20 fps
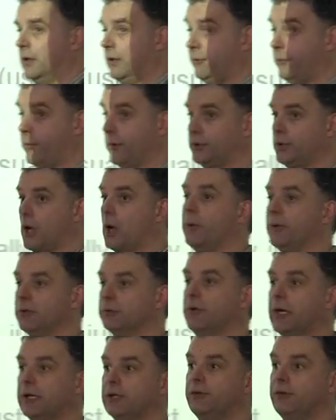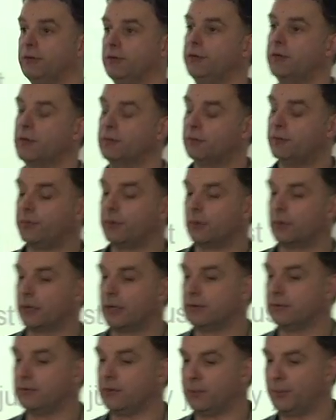if the going rate is 70 or
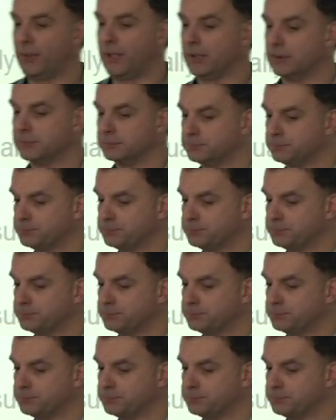80p.